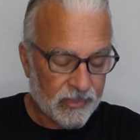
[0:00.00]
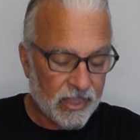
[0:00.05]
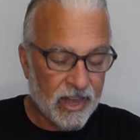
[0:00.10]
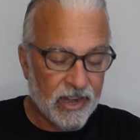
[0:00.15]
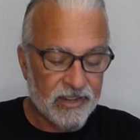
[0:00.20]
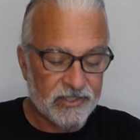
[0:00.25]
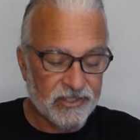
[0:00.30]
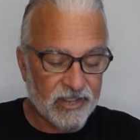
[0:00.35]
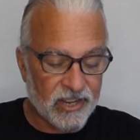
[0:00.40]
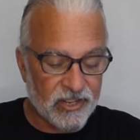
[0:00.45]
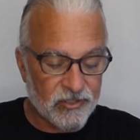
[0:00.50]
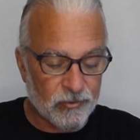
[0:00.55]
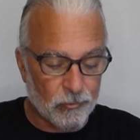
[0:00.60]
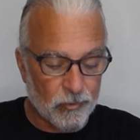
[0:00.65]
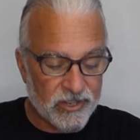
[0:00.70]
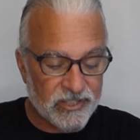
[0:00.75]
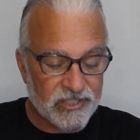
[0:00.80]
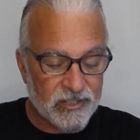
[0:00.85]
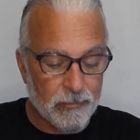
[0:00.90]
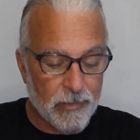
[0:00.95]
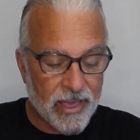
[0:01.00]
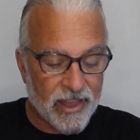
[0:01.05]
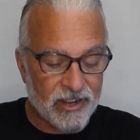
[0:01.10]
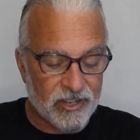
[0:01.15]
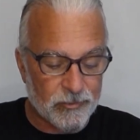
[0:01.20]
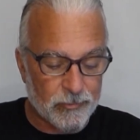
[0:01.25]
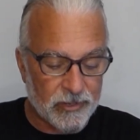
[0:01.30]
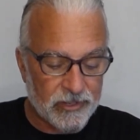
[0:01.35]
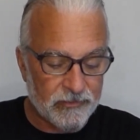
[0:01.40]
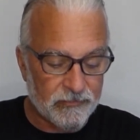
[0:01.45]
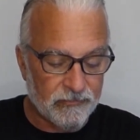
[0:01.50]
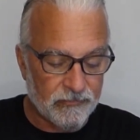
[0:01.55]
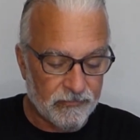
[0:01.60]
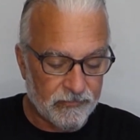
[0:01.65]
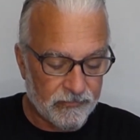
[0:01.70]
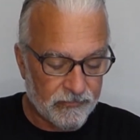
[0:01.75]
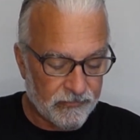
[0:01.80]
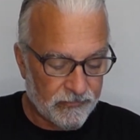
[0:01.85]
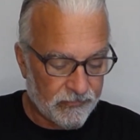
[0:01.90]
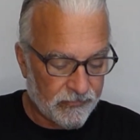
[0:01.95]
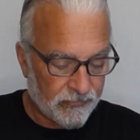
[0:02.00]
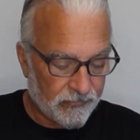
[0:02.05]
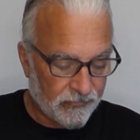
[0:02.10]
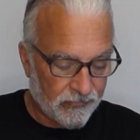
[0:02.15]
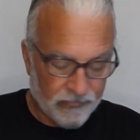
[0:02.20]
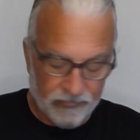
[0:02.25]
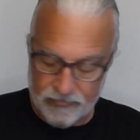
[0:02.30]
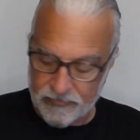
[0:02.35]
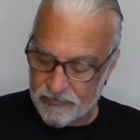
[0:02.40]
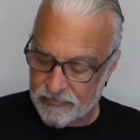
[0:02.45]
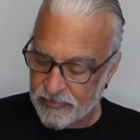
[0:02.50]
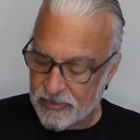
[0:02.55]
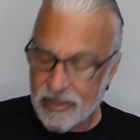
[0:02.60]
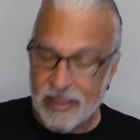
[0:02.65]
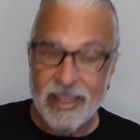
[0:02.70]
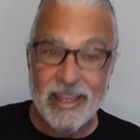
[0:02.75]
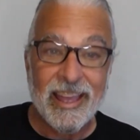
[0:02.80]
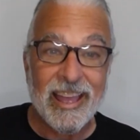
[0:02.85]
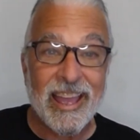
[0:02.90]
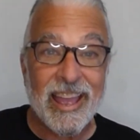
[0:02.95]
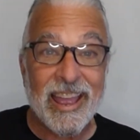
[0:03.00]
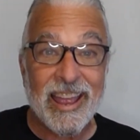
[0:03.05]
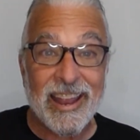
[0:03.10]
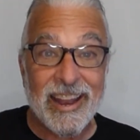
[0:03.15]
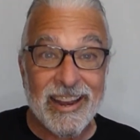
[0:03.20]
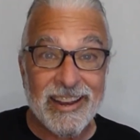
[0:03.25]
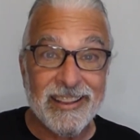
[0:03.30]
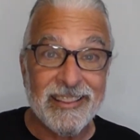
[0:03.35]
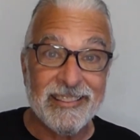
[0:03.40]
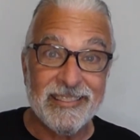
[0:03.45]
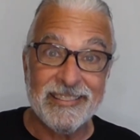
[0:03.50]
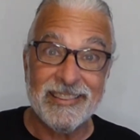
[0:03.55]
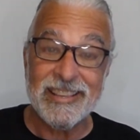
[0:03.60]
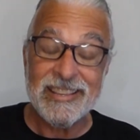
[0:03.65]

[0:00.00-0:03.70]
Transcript: and it says risk management, and